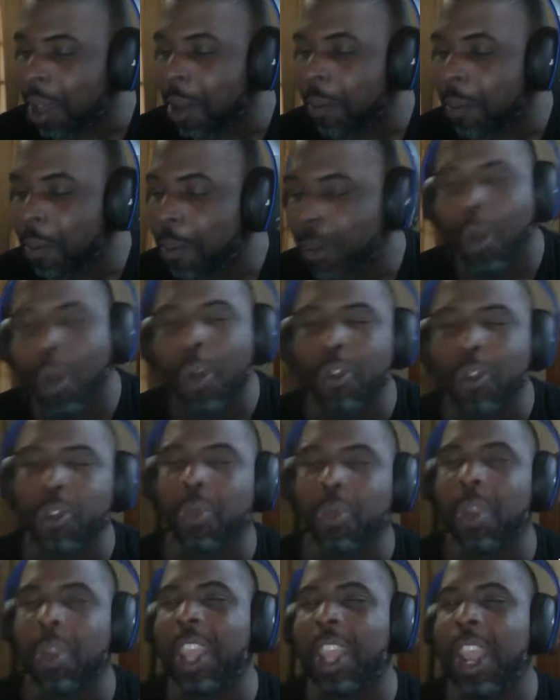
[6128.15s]
But those
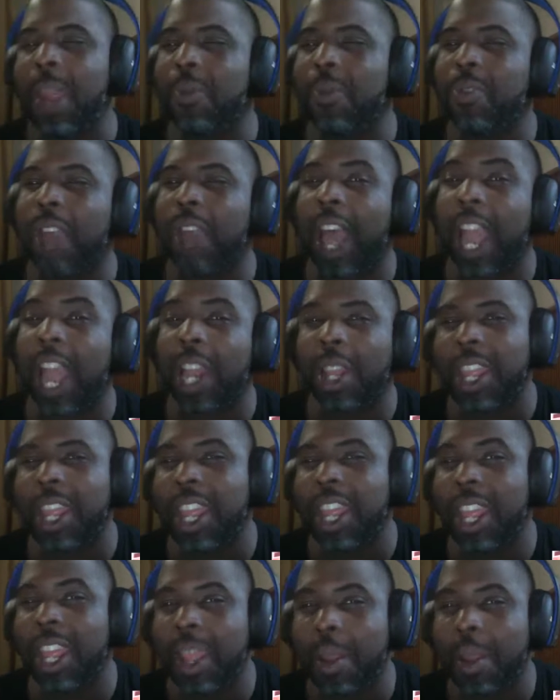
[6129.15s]
3 games are highly
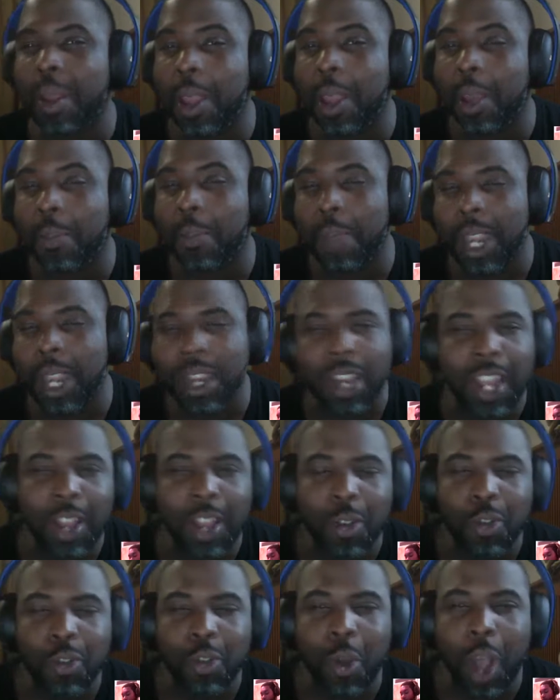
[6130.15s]
a big deal,
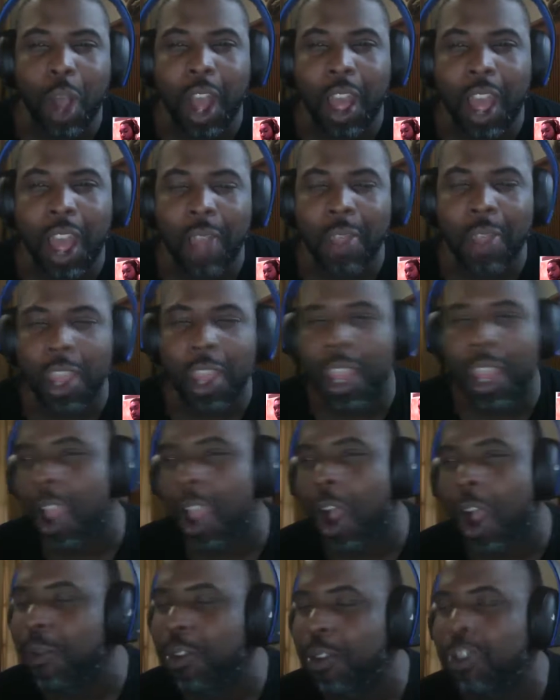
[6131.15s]
so I think it
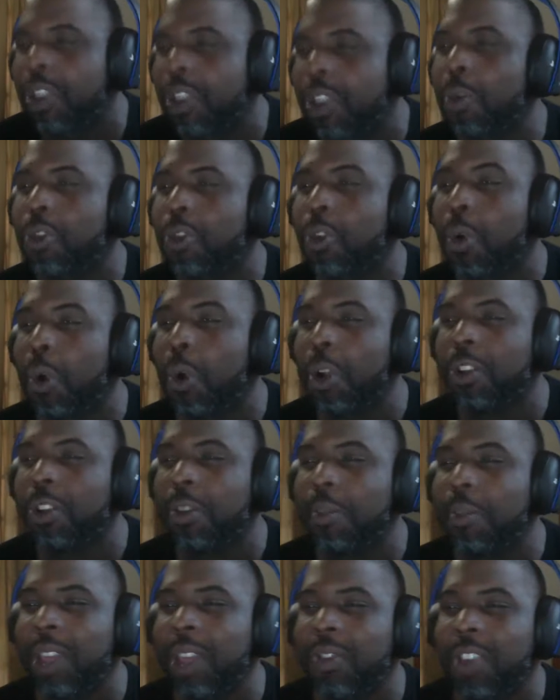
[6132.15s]
obviously was going to
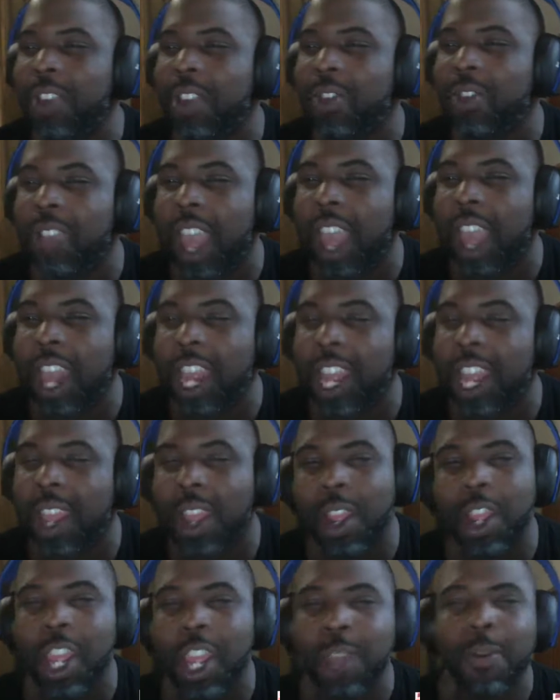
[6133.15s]
make sense that
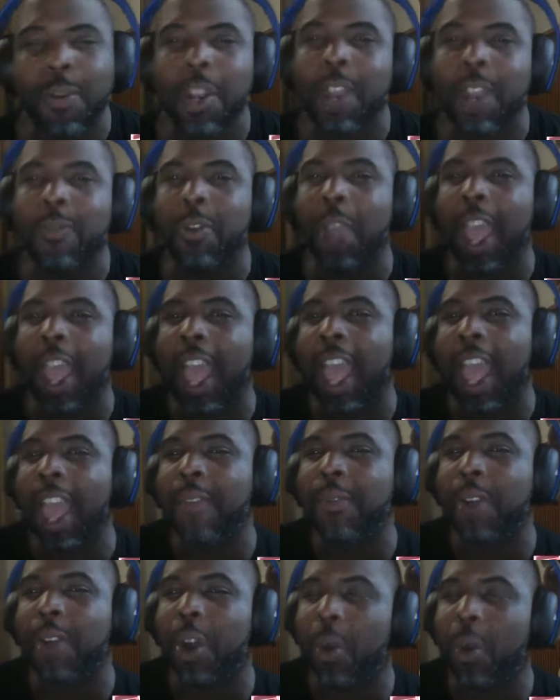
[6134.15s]
even if you have
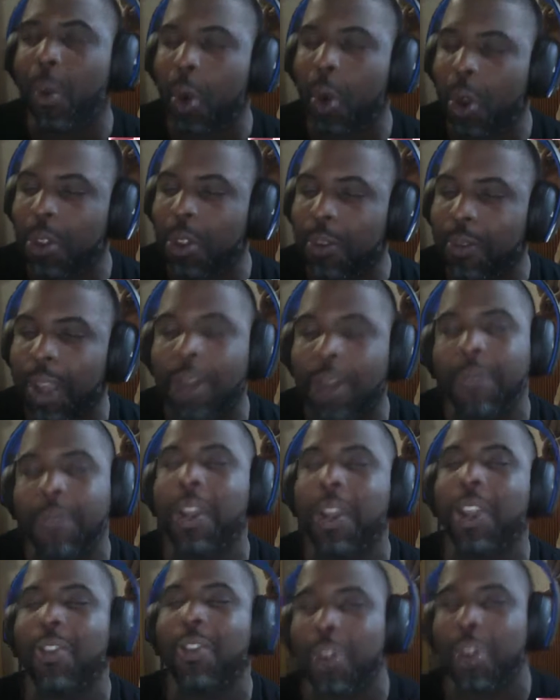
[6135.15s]
a World of Final
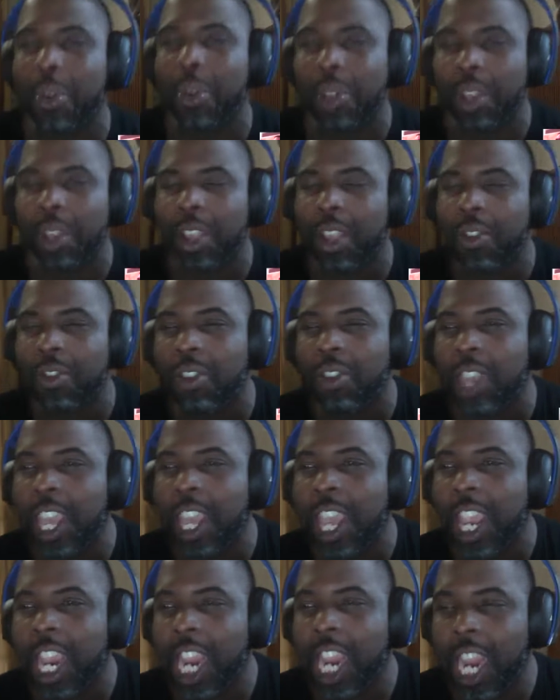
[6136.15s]
Fantasy on the list,
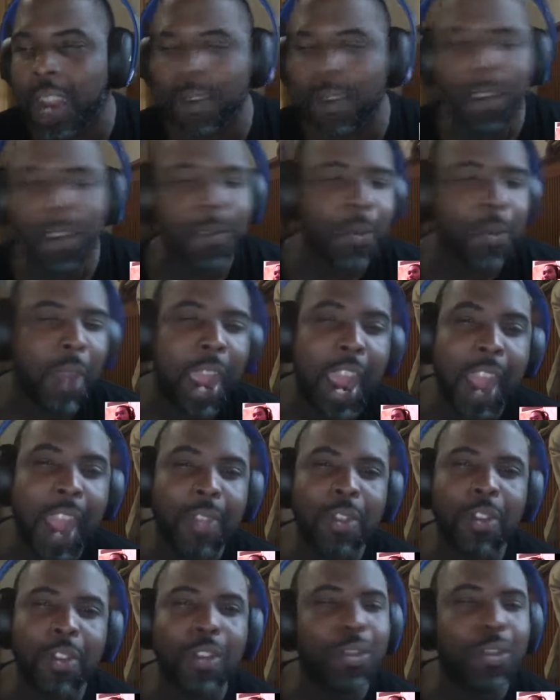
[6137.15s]
even if you had
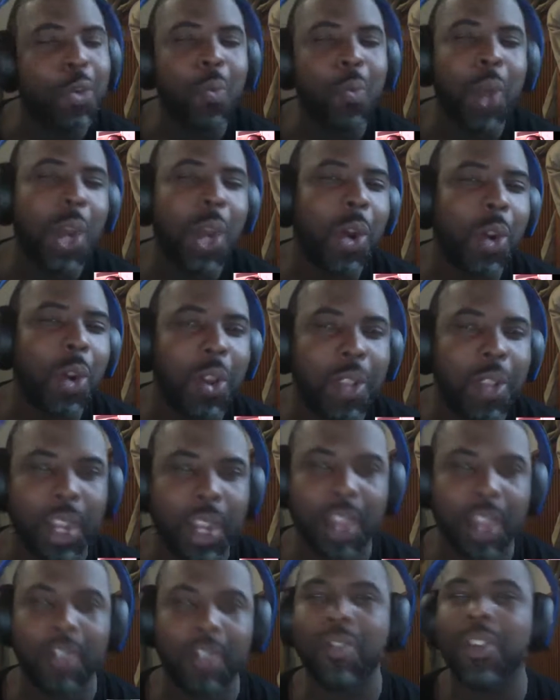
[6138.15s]
the Tomb Raider on the
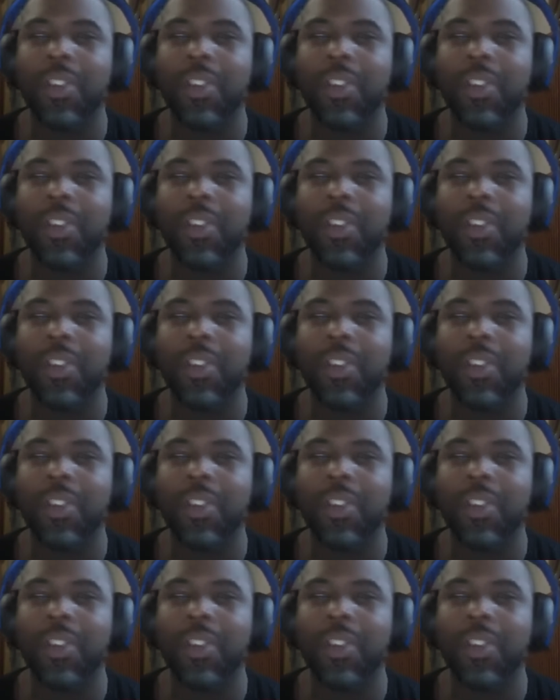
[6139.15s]
list,